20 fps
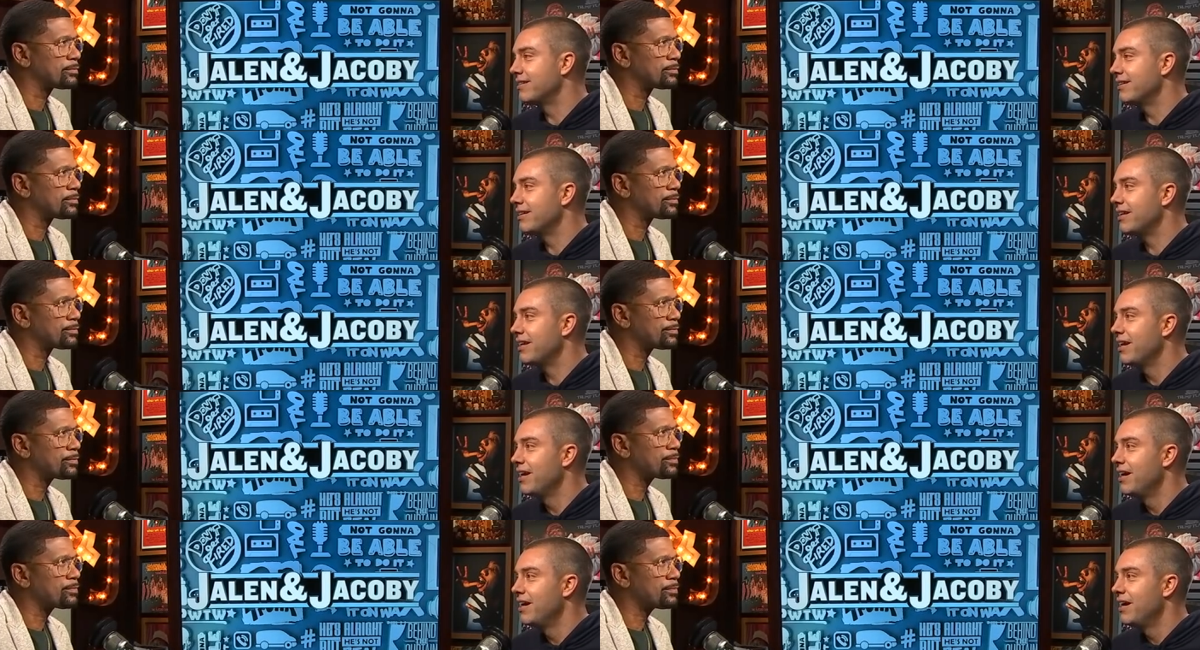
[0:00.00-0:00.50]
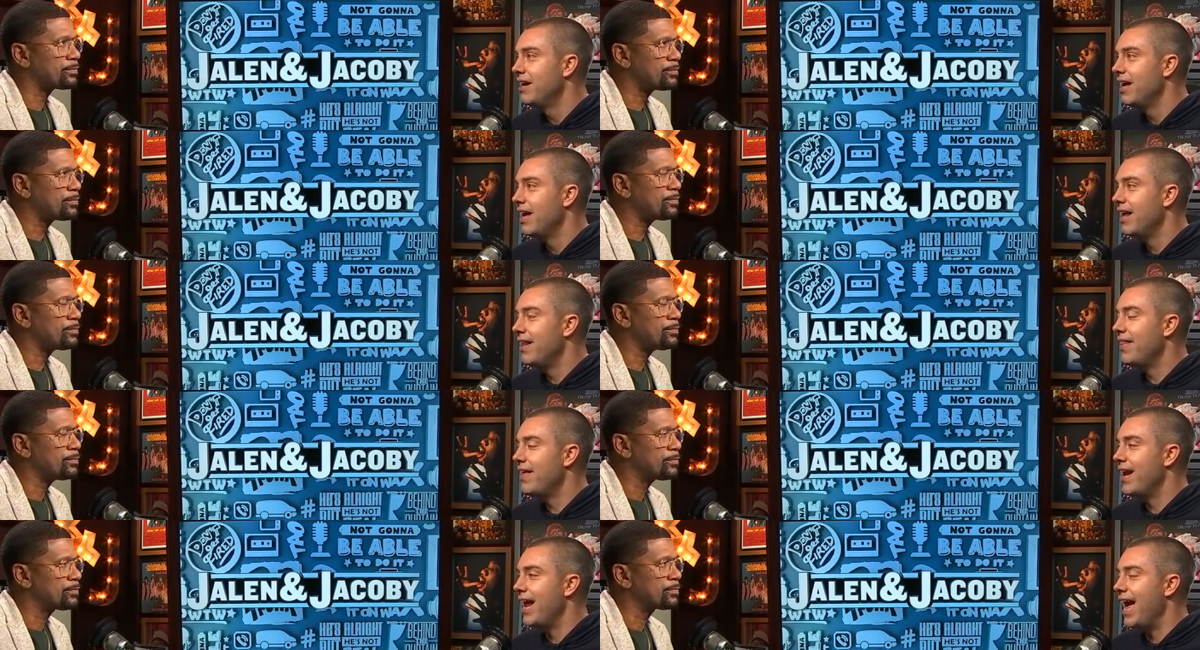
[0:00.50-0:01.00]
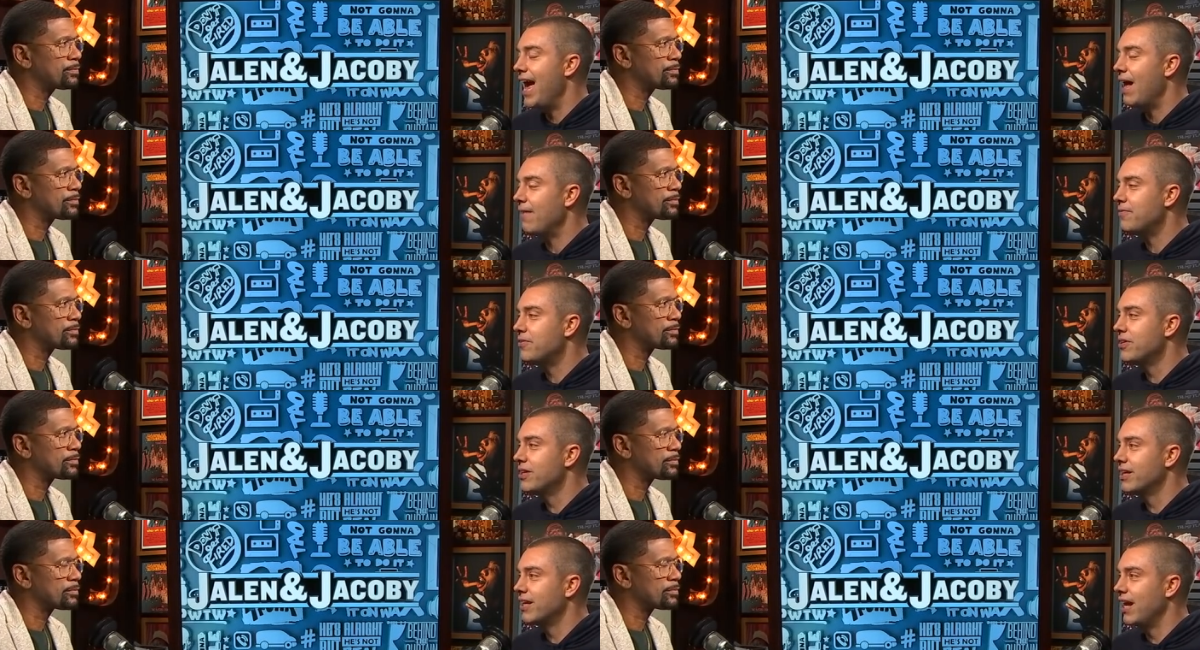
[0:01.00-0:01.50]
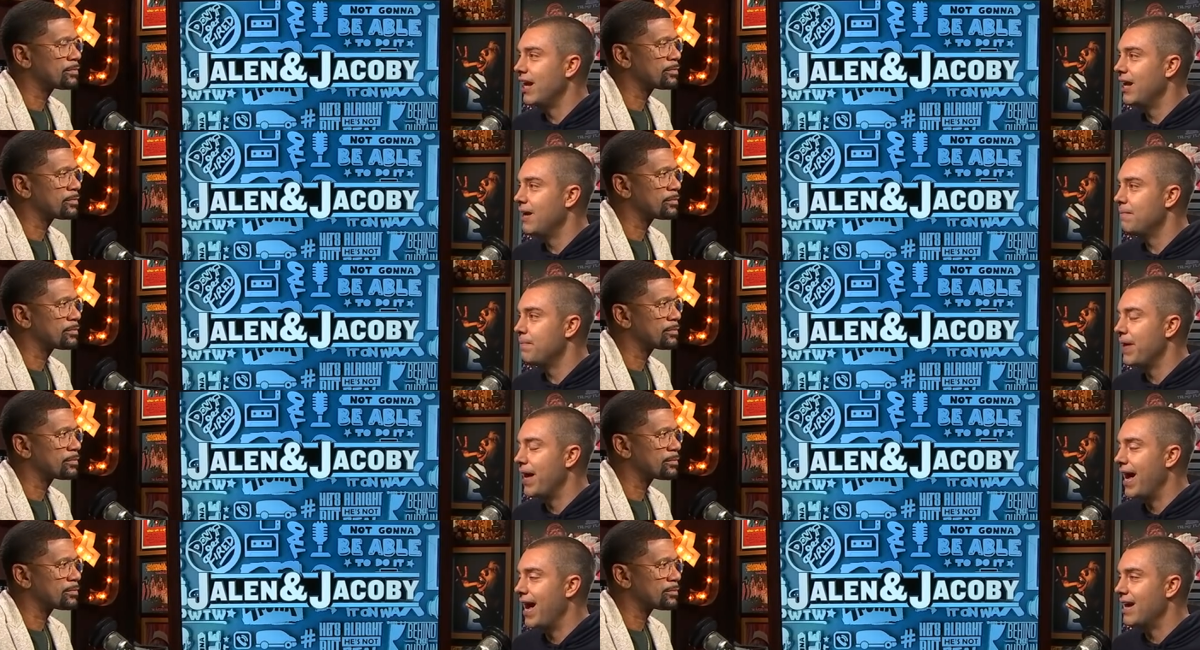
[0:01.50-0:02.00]
Speaker 1: it. And then after the game,
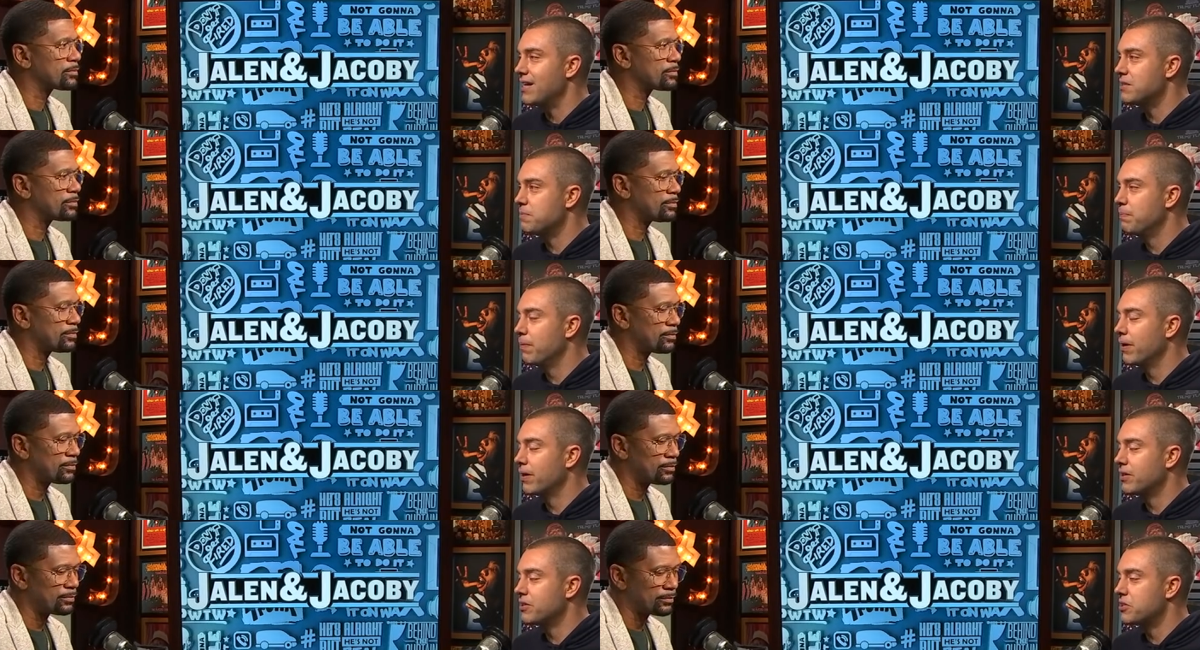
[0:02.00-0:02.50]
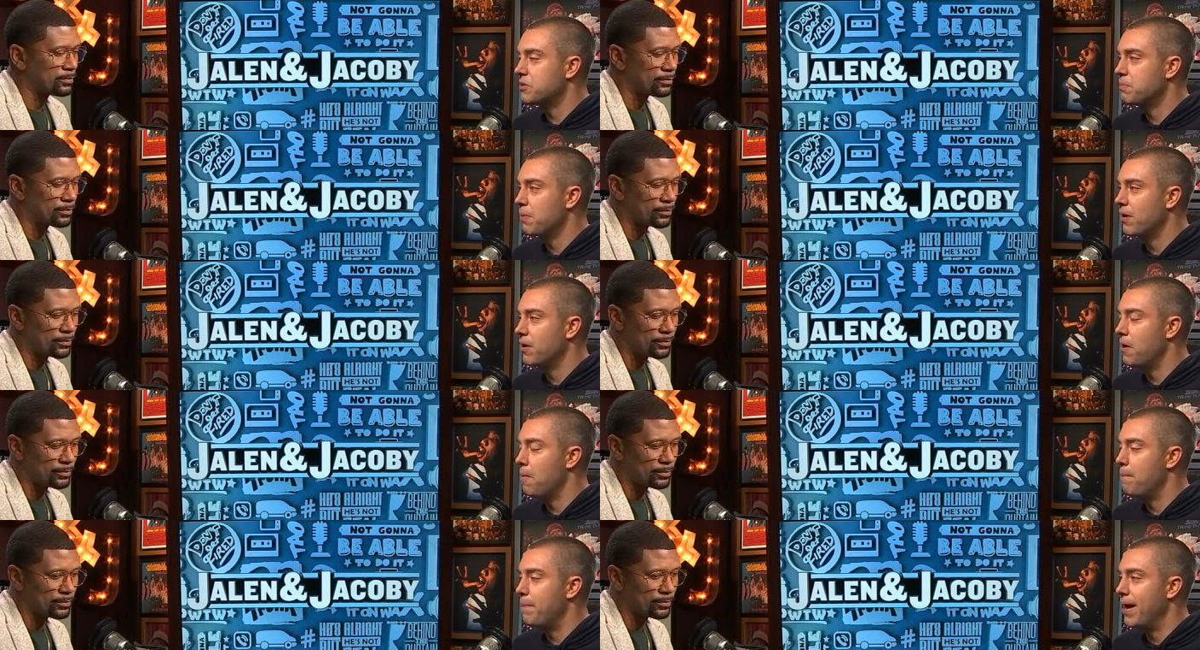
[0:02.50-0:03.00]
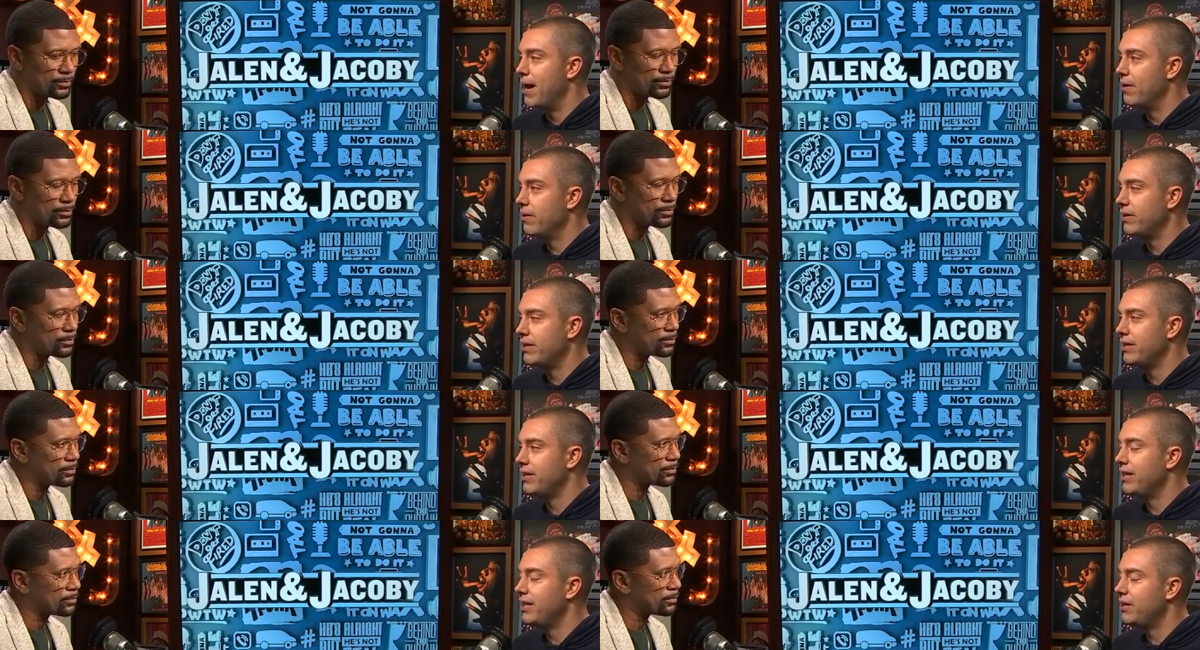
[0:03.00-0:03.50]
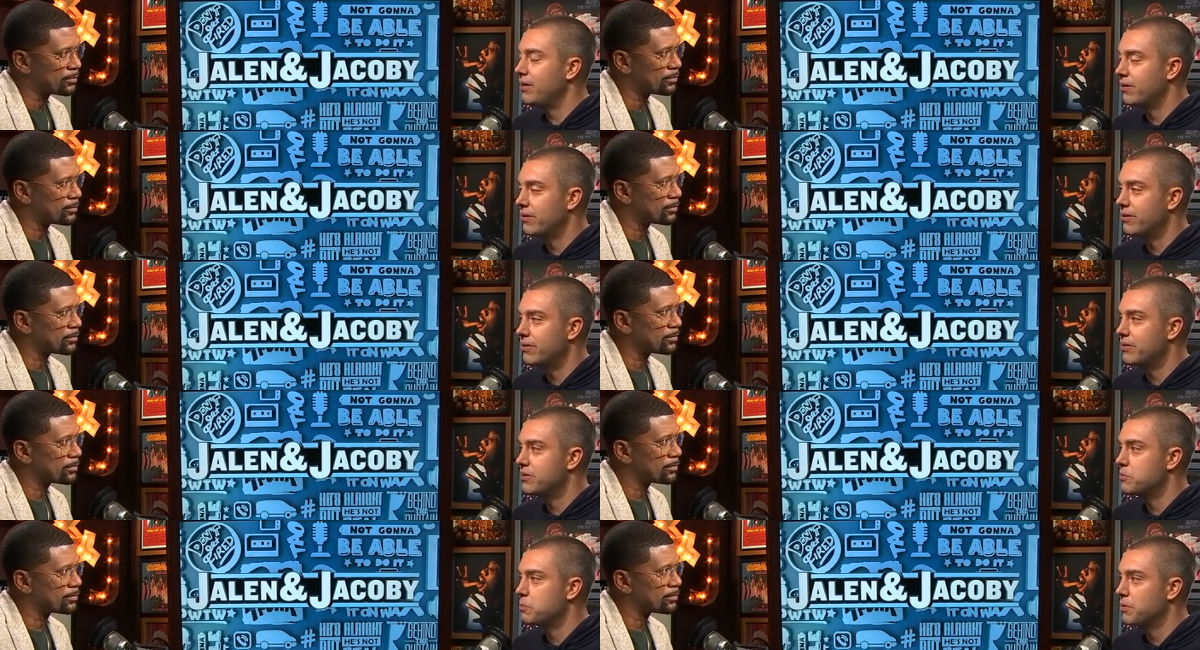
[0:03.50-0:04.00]
they asked Marcus Smart about it, and here
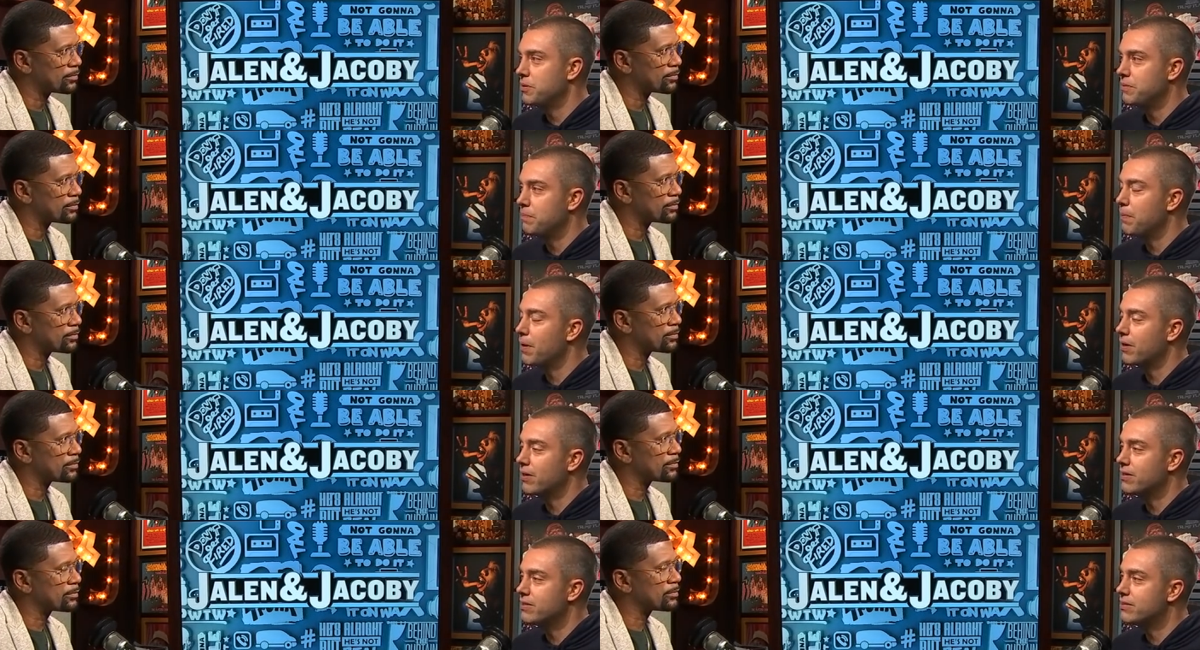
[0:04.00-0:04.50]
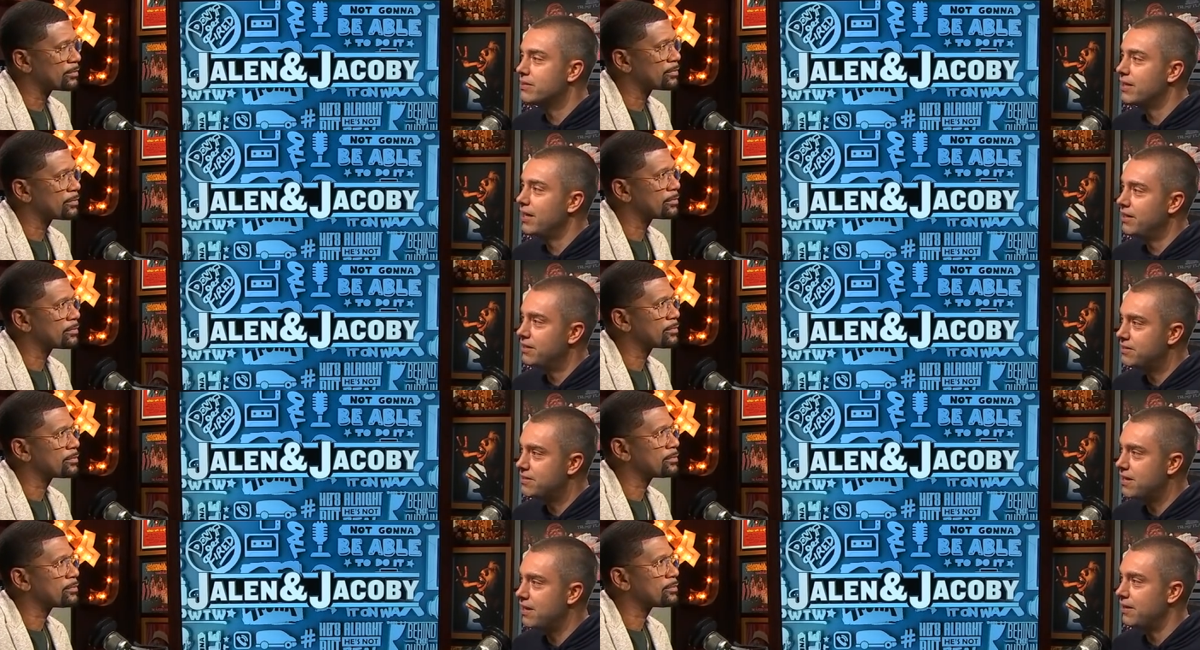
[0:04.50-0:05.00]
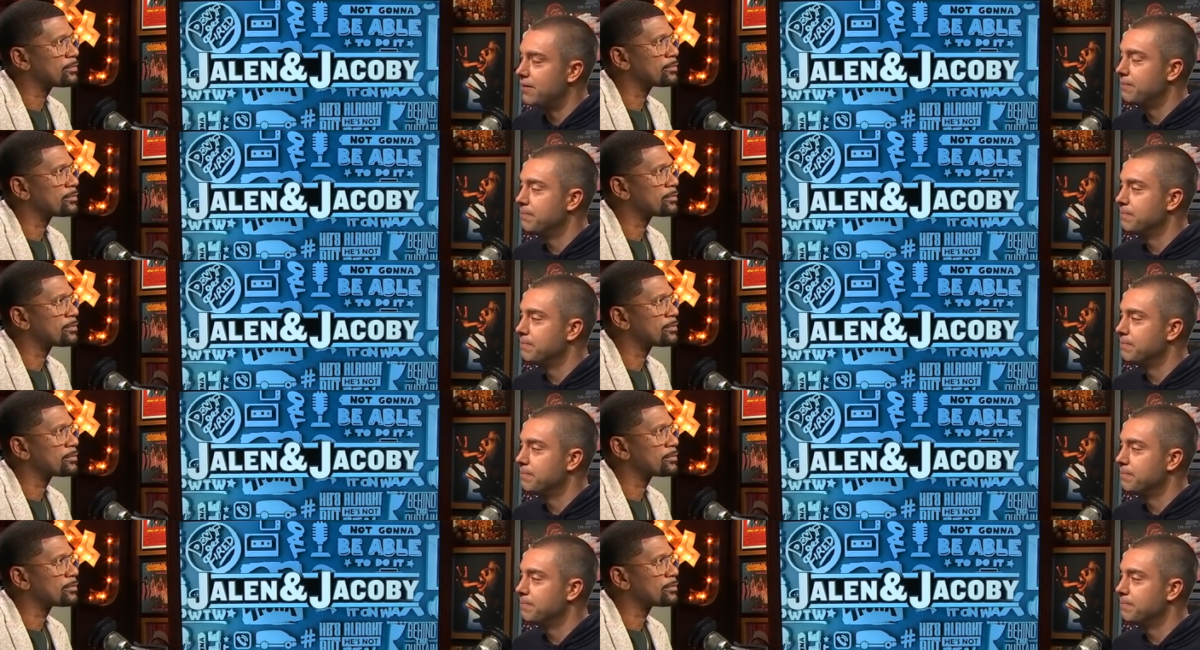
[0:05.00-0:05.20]
is what Marcus had to say.